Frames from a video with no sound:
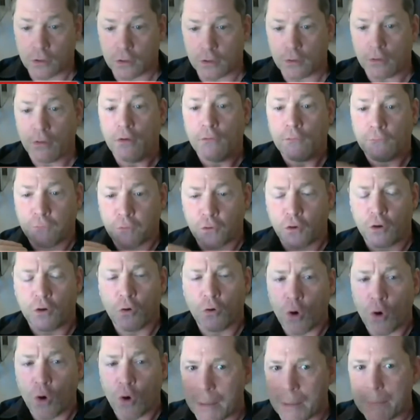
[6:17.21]
uh-huh.
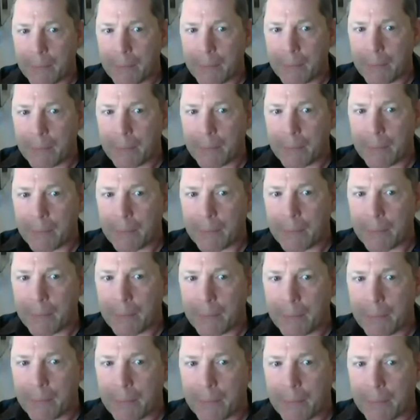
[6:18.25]
for all my mail to be
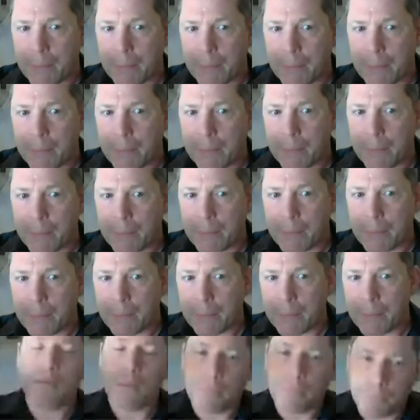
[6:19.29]
sent to, so that
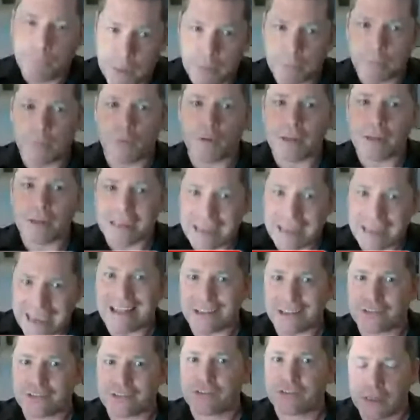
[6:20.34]
people
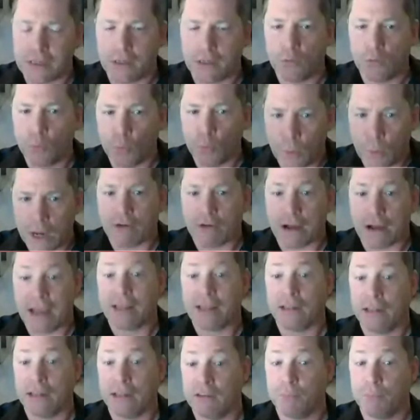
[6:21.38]
can't see where
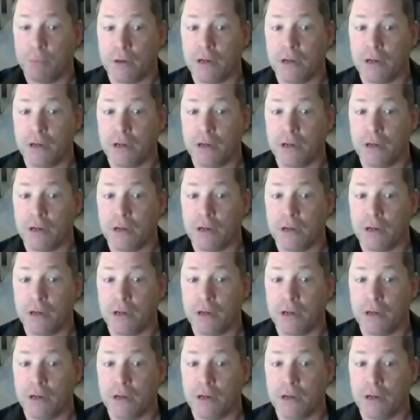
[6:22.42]
I live.